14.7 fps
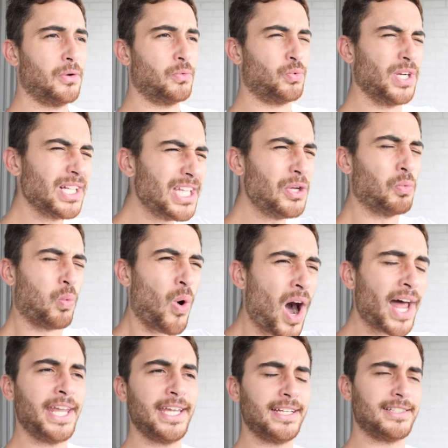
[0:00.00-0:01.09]
really
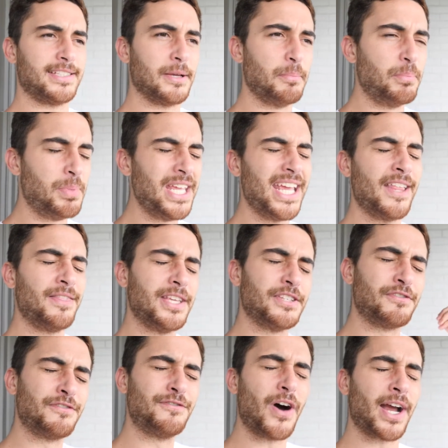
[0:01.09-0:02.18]
wanting to be in these
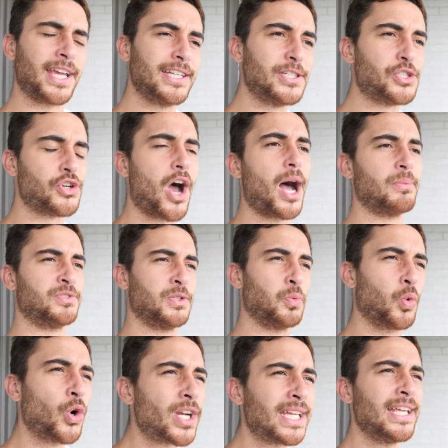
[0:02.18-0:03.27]
fucking jobs
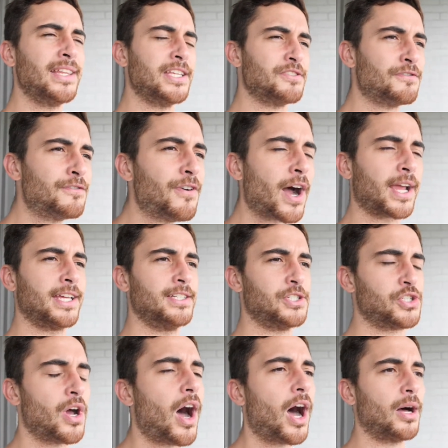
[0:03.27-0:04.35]
and working these fucking
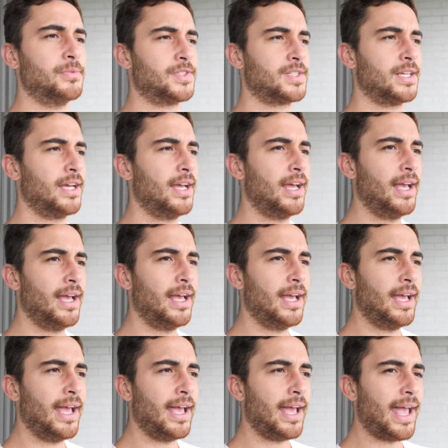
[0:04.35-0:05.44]
jobs
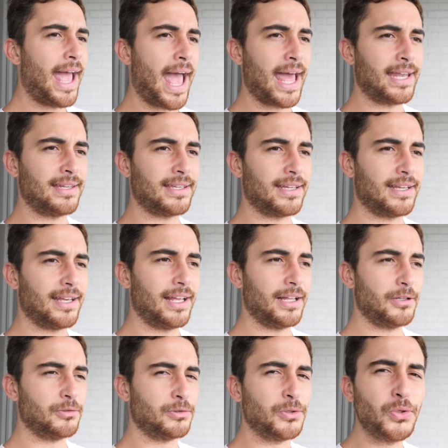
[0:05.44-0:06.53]
and
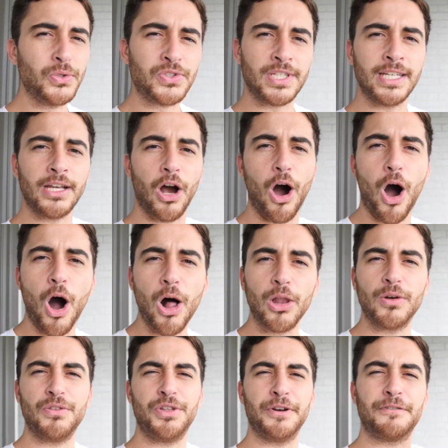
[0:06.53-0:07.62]
losing
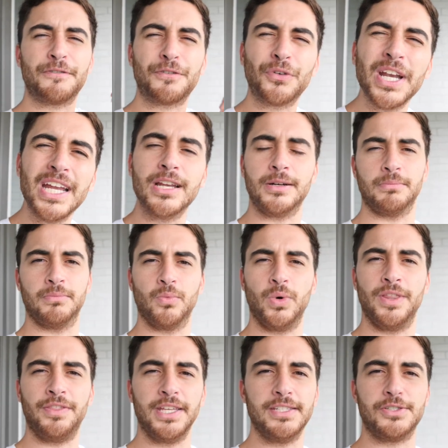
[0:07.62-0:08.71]
all of their freedom
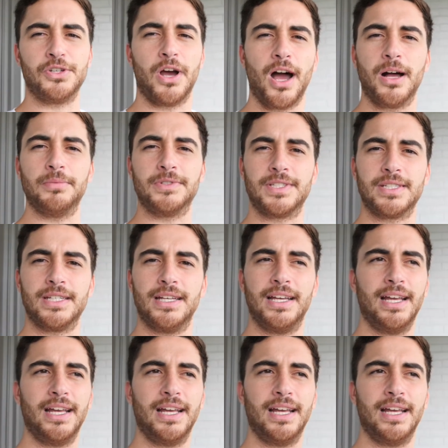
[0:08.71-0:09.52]
with these jobs.